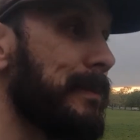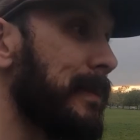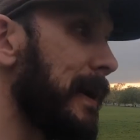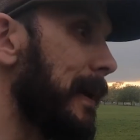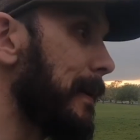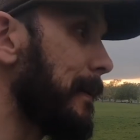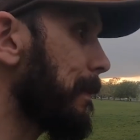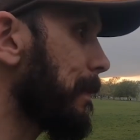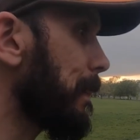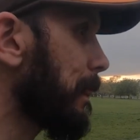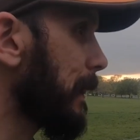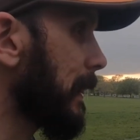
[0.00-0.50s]

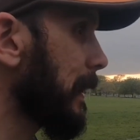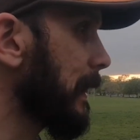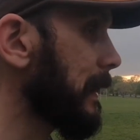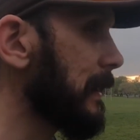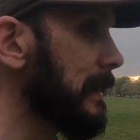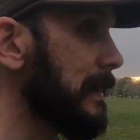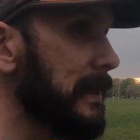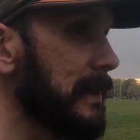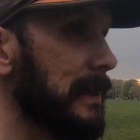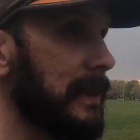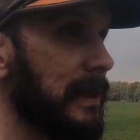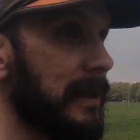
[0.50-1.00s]
but
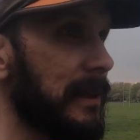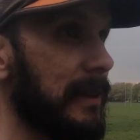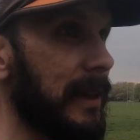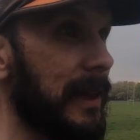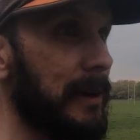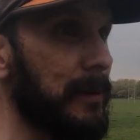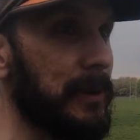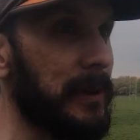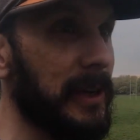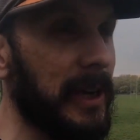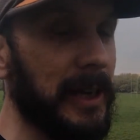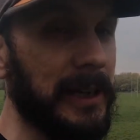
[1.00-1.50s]

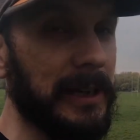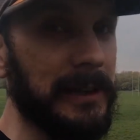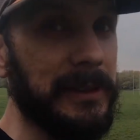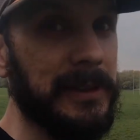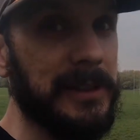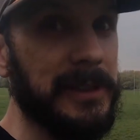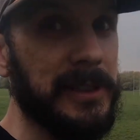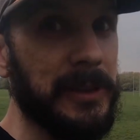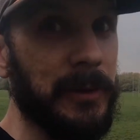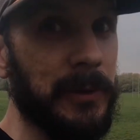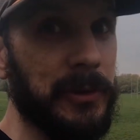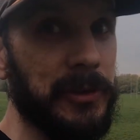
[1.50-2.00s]
there we go.
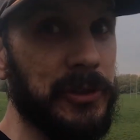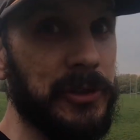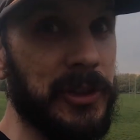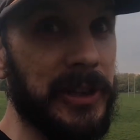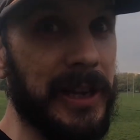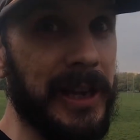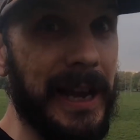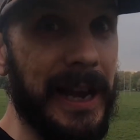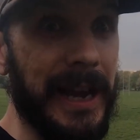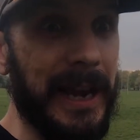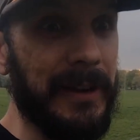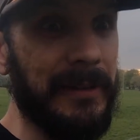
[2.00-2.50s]
So we're just
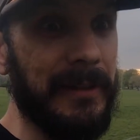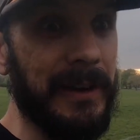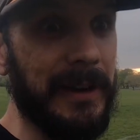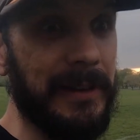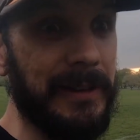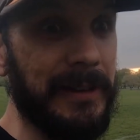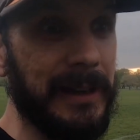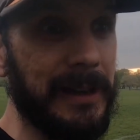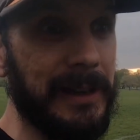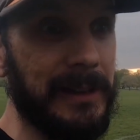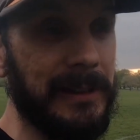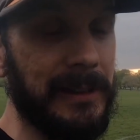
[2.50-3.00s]
going to hang
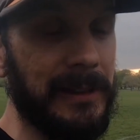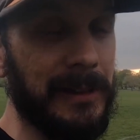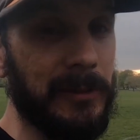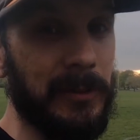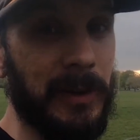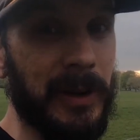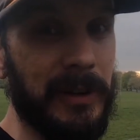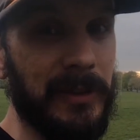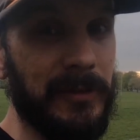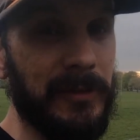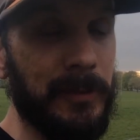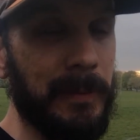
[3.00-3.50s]
around now and
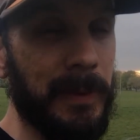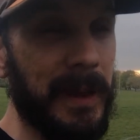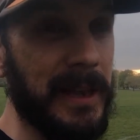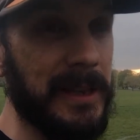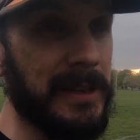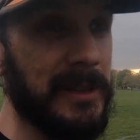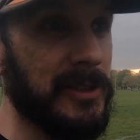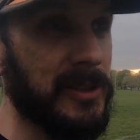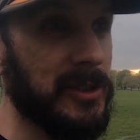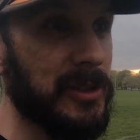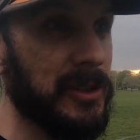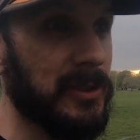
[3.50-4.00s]
wait for
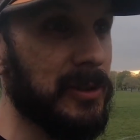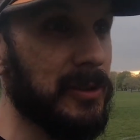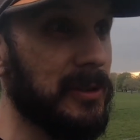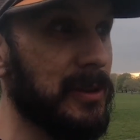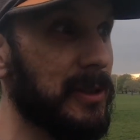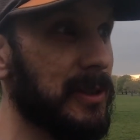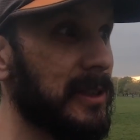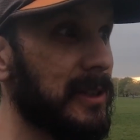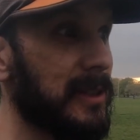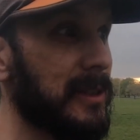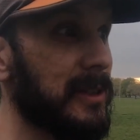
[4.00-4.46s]
Ben to